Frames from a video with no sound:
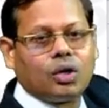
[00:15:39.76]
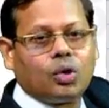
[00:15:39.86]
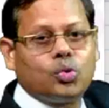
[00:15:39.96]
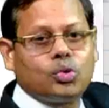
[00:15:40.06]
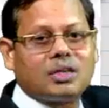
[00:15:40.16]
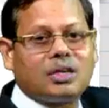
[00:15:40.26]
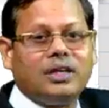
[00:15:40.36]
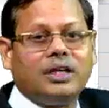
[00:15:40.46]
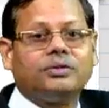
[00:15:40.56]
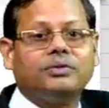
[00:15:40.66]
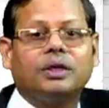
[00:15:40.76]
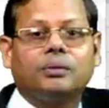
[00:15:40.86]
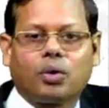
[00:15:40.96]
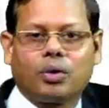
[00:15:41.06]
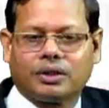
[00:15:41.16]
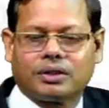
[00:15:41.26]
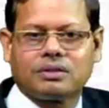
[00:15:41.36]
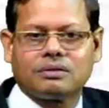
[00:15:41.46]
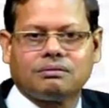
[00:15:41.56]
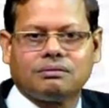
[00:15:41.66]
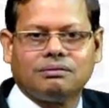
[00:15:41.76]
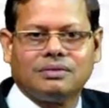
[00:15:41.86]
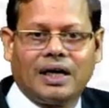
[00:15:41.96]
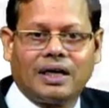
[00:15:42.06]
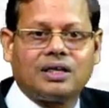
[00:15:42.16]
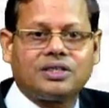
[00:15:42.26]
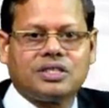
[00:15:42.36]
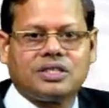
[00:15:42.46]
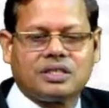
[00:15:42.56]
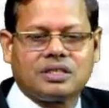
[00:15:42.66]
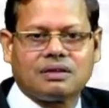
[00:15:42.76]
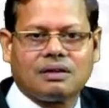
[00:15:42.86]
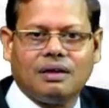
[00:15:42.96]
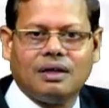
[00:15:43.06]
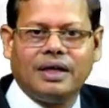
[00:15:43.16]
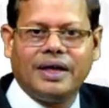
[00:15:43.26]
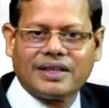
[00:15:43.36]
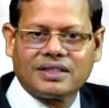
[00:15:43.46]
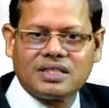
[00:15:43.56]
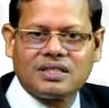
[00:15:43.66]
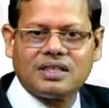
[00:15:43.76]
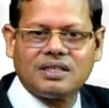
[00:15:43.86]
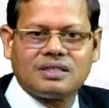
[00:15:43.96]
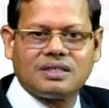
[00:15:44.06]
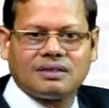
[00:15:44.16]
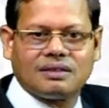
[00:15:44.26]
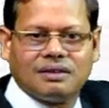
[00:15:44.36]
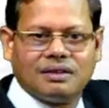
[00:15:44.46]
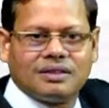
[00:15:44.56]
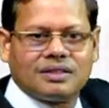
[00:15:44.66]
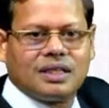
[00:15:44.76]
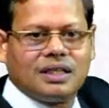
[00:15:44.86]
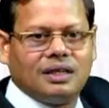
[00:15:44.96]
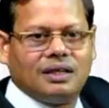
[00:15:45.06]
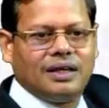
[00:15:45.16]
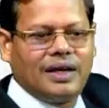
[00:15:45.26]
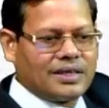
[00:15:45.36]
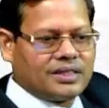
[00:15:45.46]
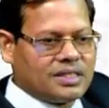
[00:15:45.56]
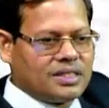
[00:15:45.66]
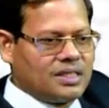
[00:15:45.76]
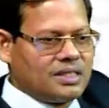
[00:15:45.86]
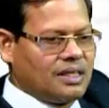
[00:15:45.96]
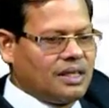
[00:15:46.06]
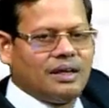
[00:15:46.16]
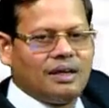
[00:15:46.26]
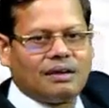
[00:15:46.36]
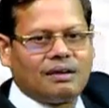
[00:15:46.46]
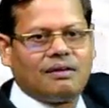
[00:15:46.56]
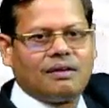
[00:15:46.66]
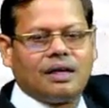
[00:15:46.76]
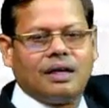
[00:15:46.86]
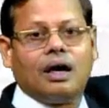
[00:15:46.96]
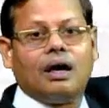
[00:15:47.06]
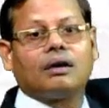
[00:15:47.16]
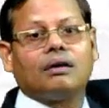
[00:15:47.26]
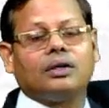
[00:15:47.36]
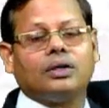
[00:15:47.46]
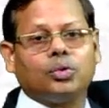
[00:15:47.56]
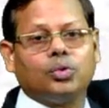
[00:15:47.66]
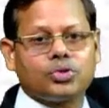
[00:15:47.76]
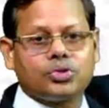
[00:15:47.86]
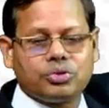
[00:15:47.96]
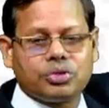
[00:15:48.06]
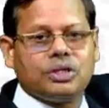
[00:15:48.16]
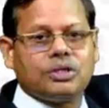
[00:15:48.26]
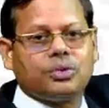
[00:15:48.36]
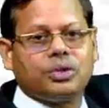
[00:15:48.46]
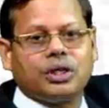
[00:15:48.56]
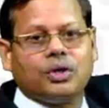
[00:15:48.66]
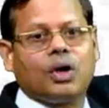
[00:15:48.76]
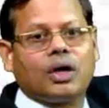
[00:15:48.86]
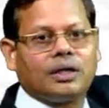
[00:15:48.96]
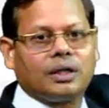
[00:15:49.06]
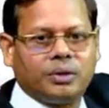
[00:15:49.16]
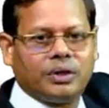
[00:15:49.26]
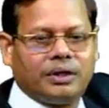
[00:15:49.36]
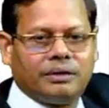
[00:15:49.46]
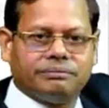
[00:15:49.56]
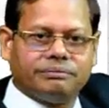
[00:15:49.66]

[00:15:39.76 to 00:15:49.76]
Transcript: goods cleared with the product, attaches, accessories. See, accessories are goods used during the warranty period,